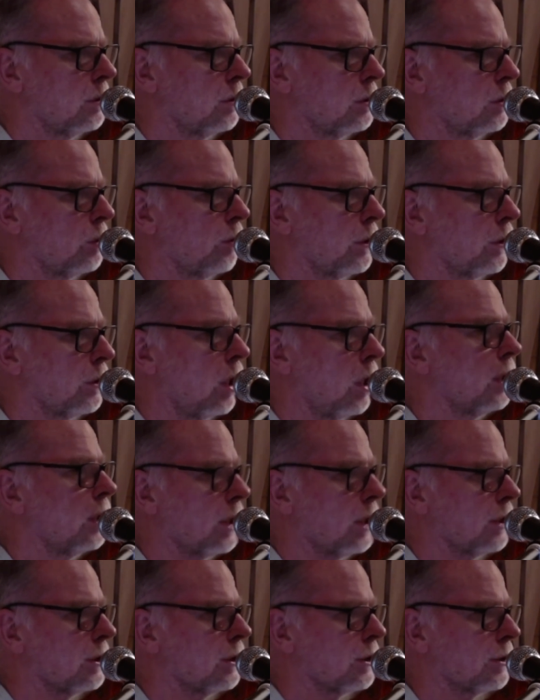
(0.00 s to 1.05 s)
to acknowledge
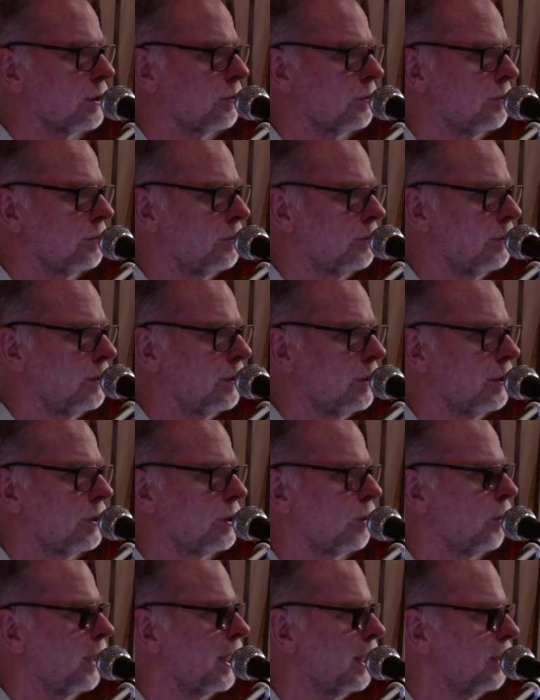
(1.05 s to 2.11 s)
us, to
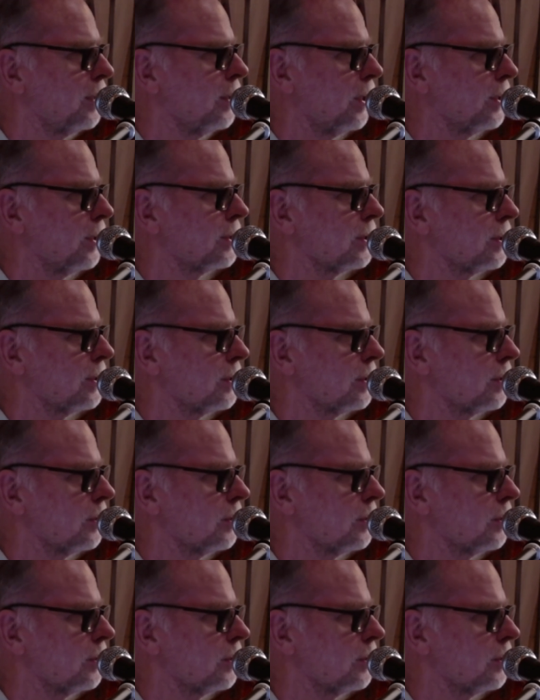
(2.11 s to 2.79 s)
recognize us.